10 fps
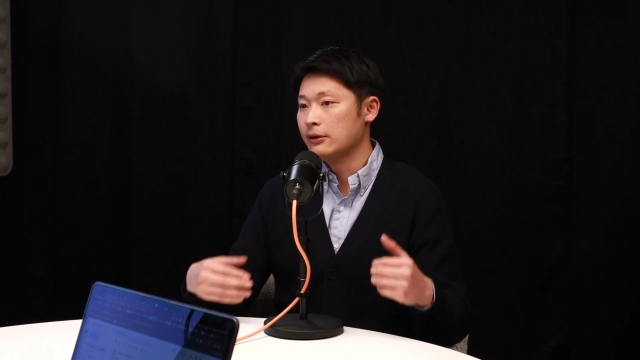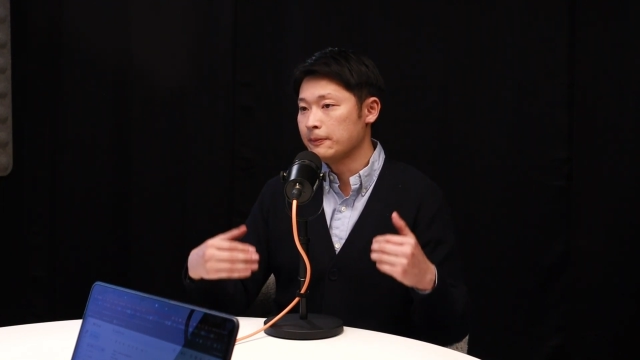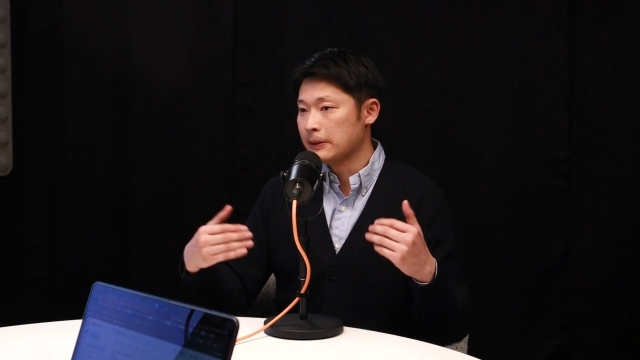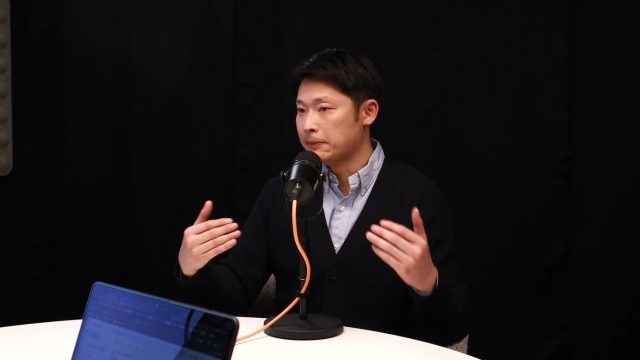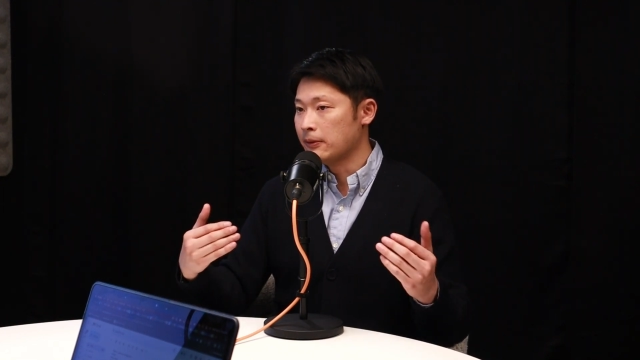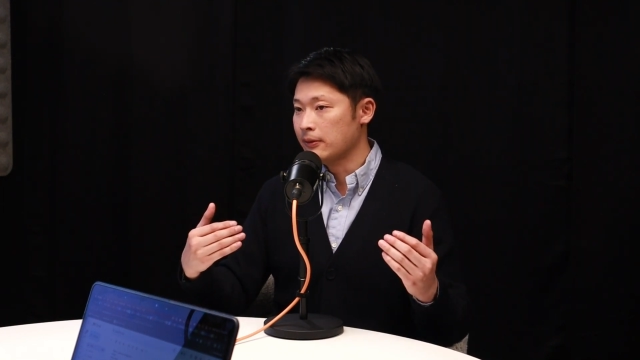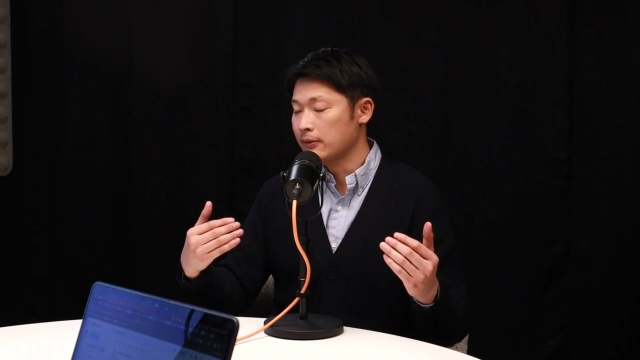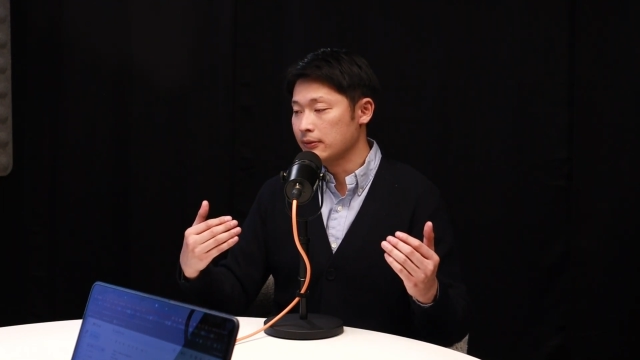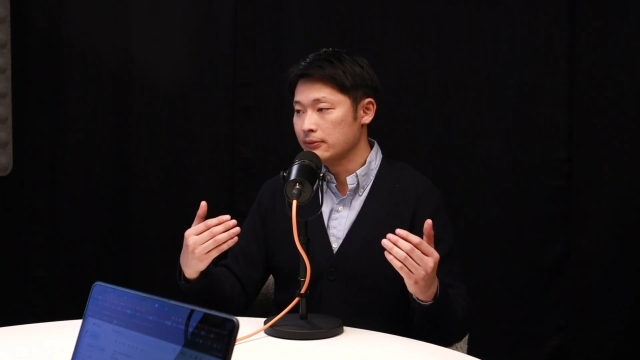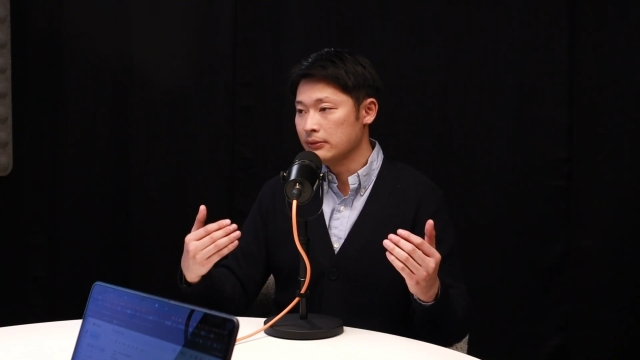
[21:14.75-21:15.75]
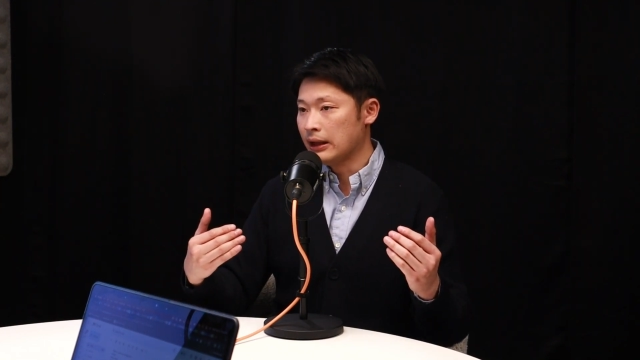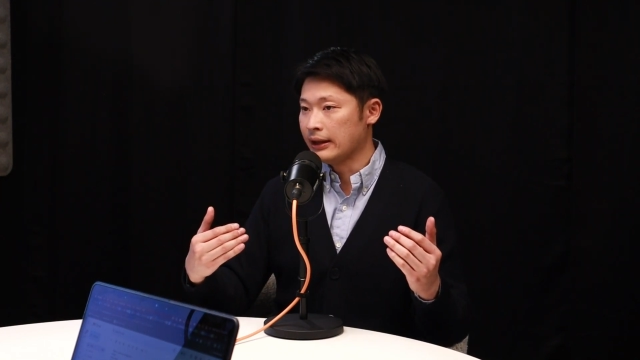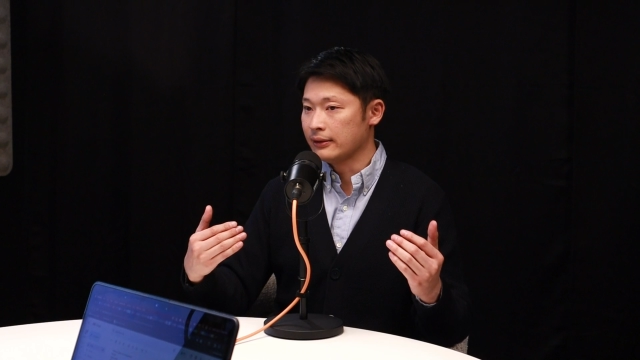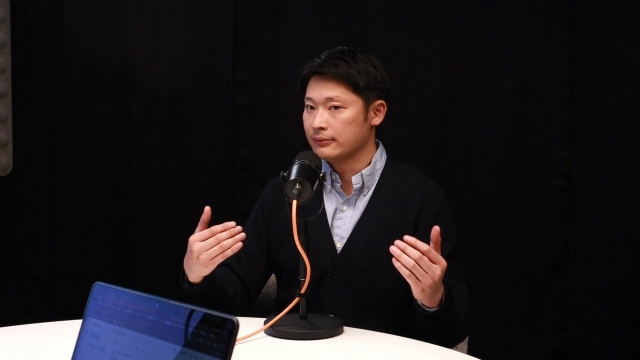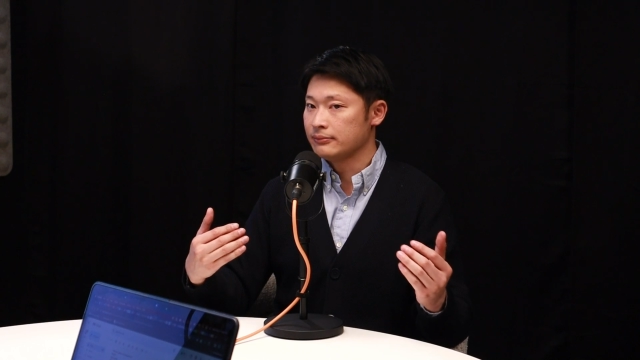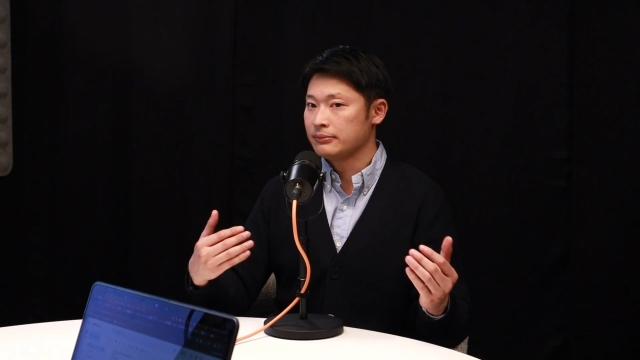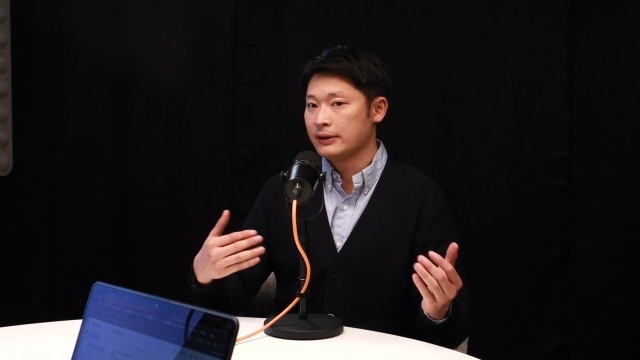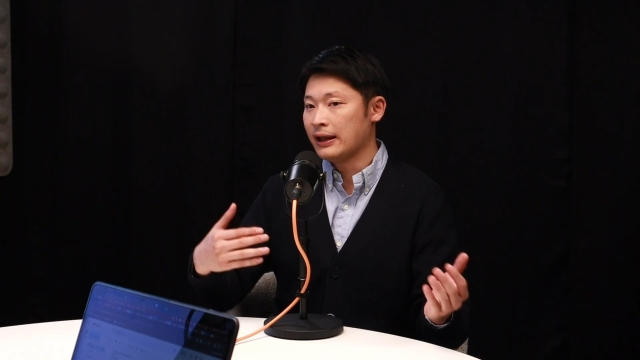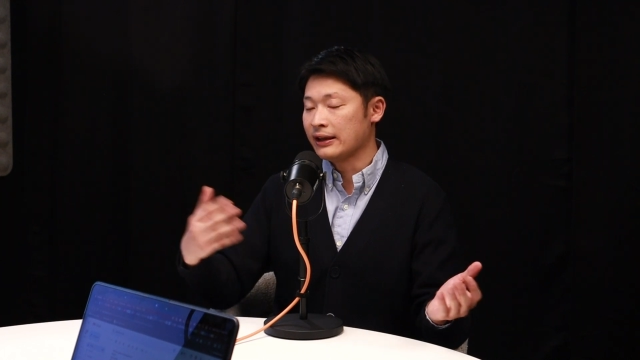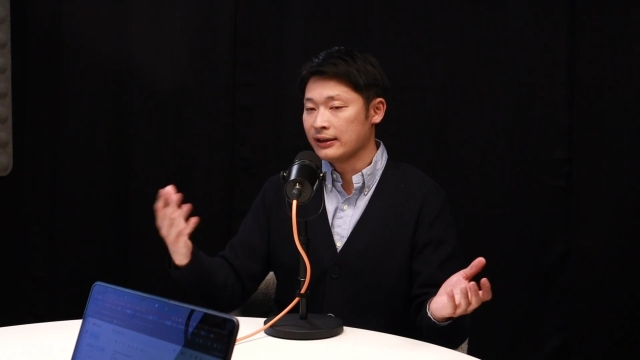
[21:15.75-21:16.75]
people like
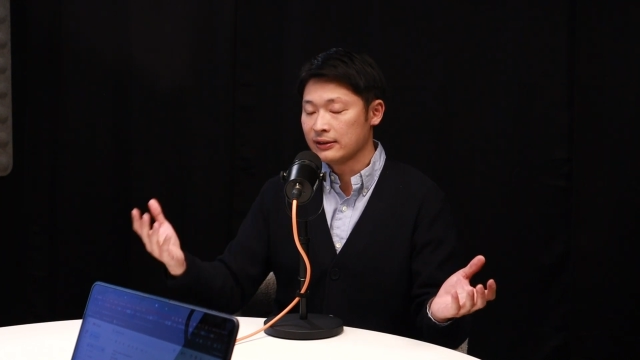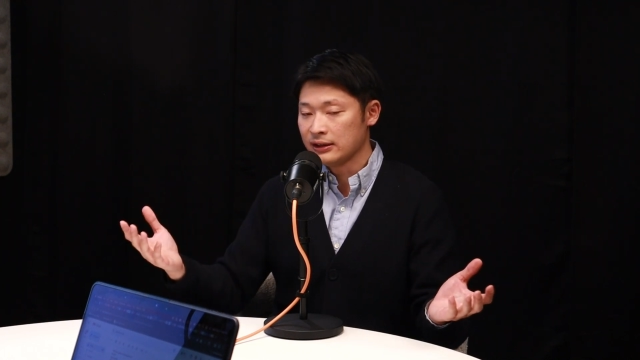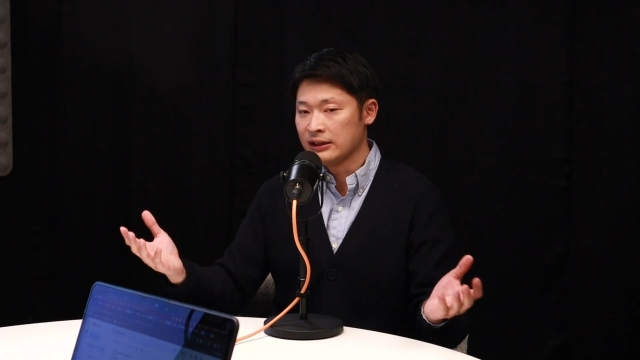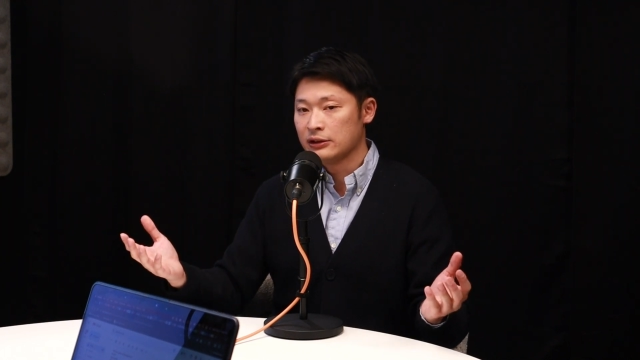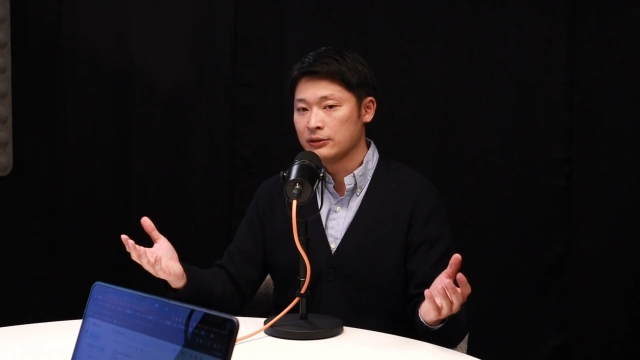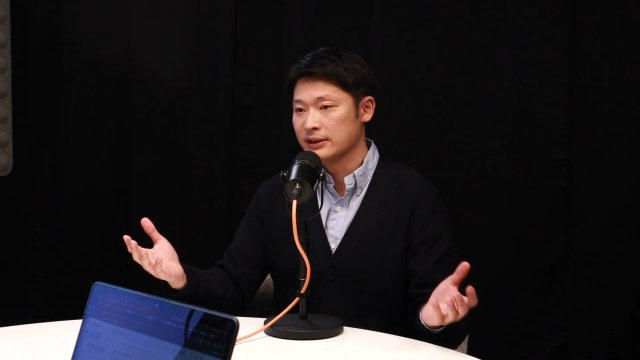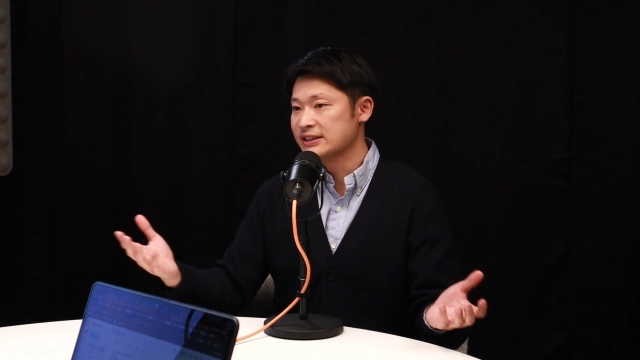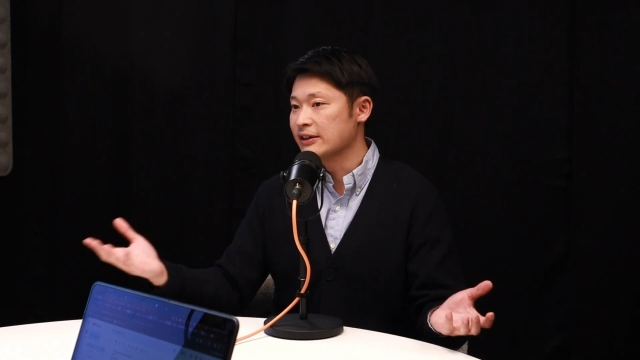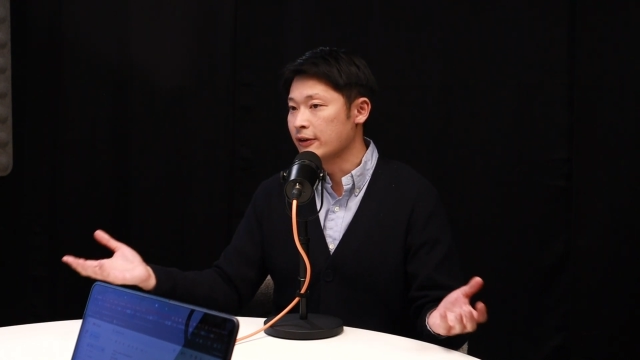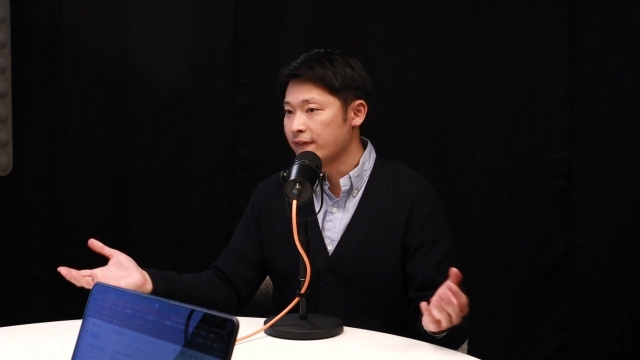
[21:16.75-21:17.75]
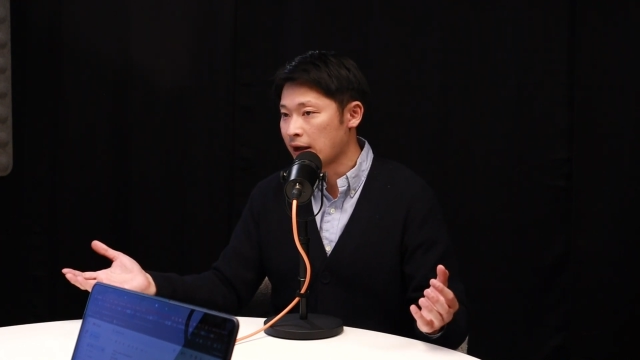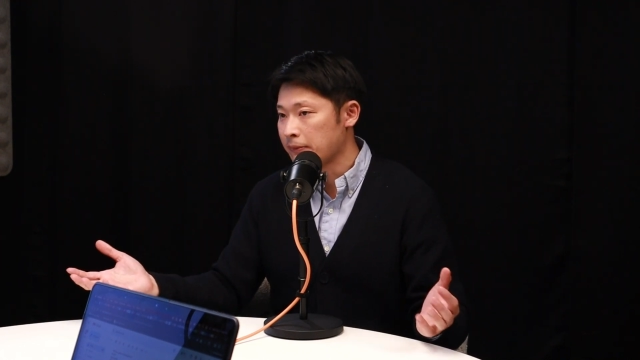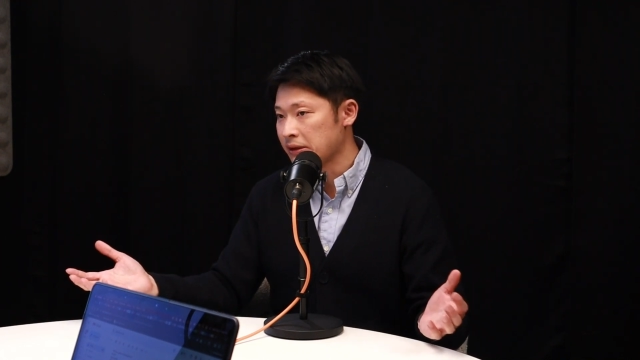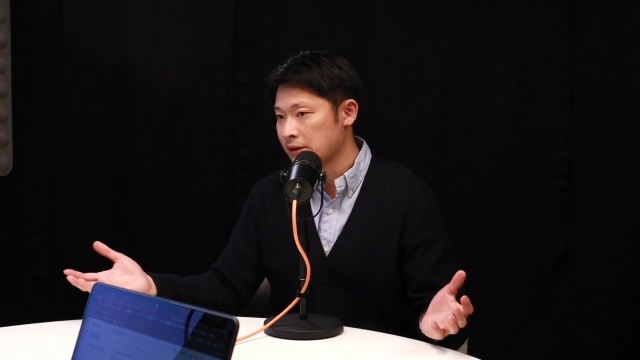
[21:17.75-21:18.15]
getting into a single family